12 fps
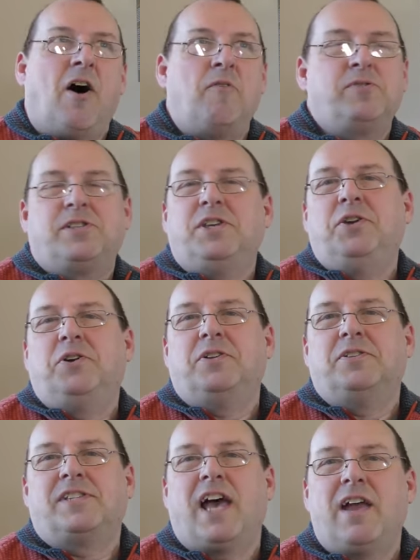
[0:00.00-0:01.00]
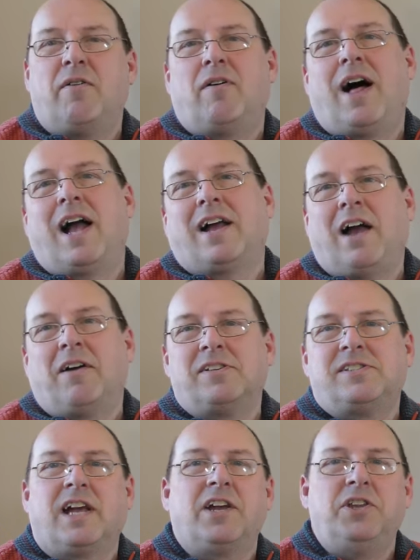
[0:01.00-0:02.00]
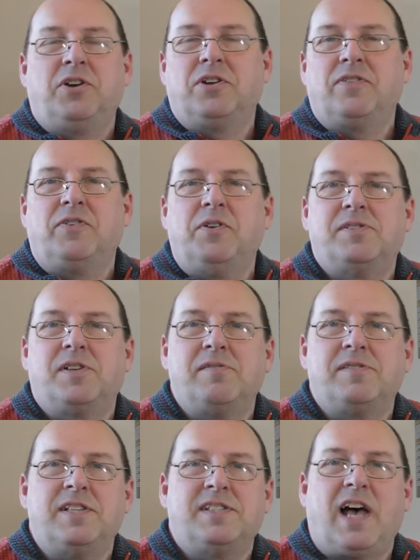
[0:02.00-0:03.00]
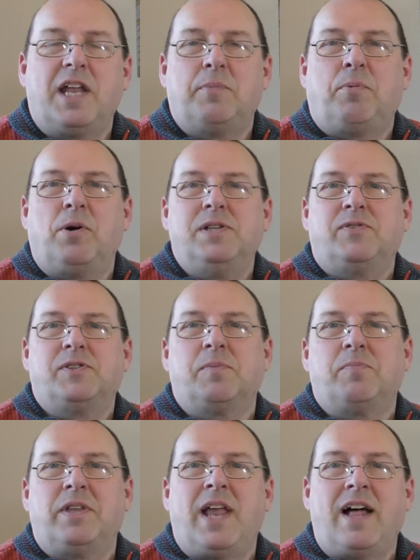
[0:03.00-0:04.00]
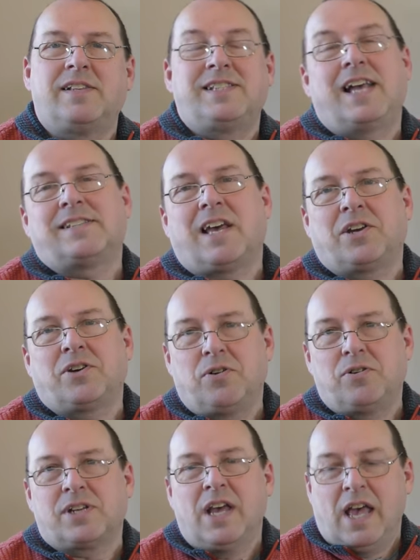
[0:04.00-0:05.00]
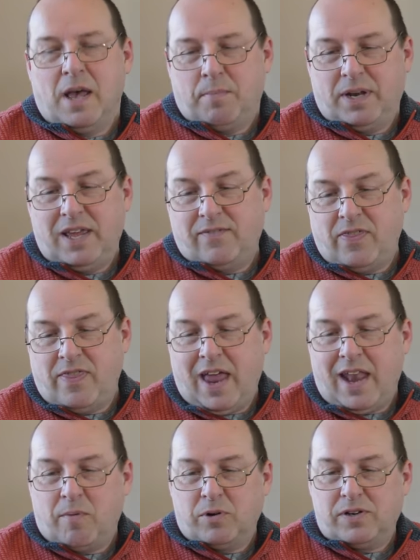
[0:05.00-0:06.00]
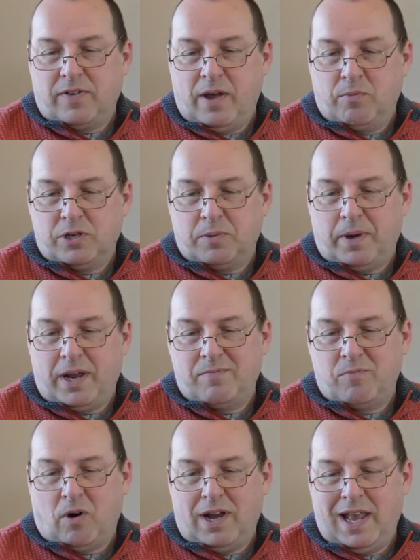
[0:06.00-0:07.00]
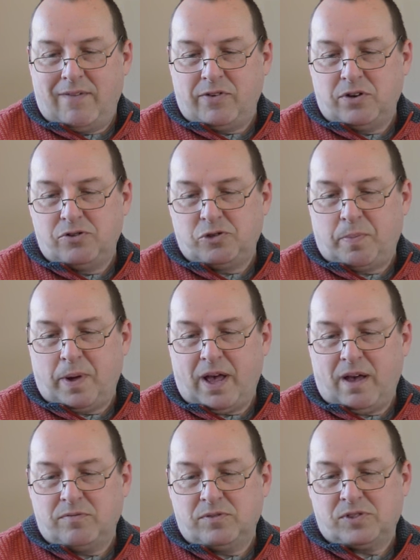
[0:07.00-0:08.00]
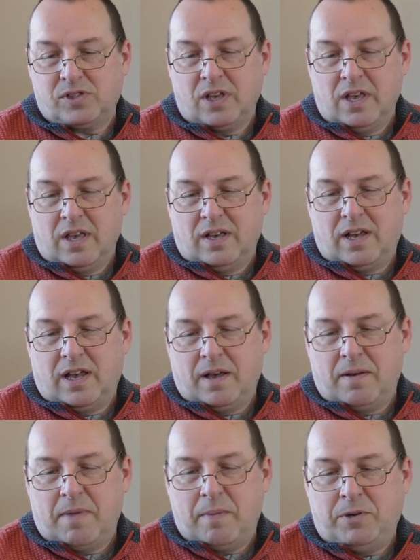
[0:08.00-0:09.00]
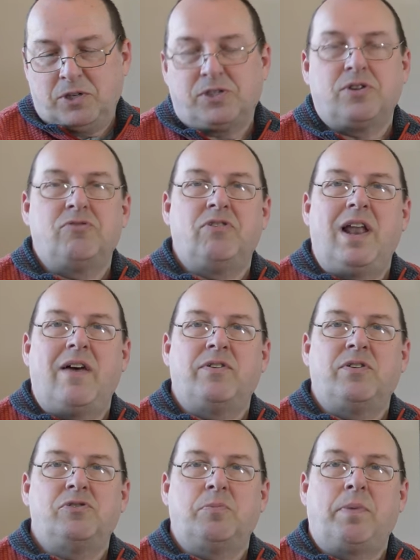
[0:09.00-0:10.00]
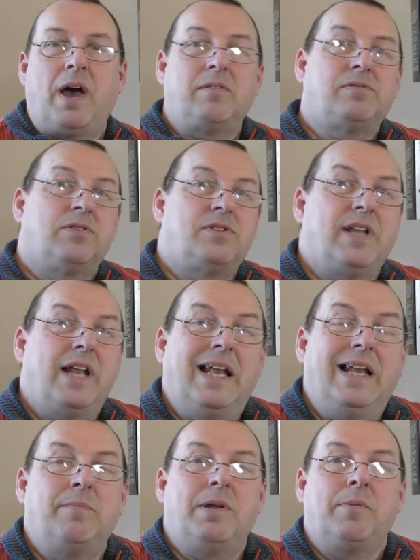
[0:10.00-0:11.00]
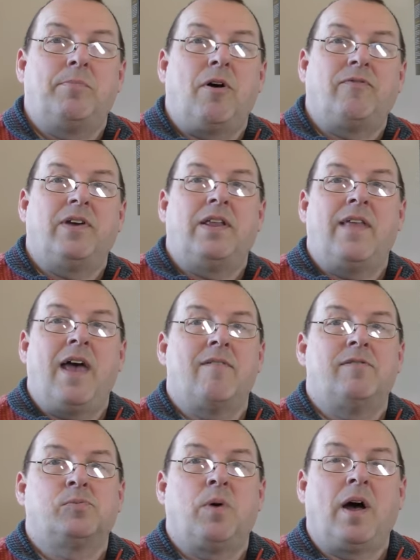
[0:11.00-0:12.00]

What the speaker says: Obviously you could say, oh, hang on a second, you could have used those insider points for something else. Yes, I could, but even then it would have been, what, £1,100? Maybe just under £1,100, so there's still a little bit of profit in there as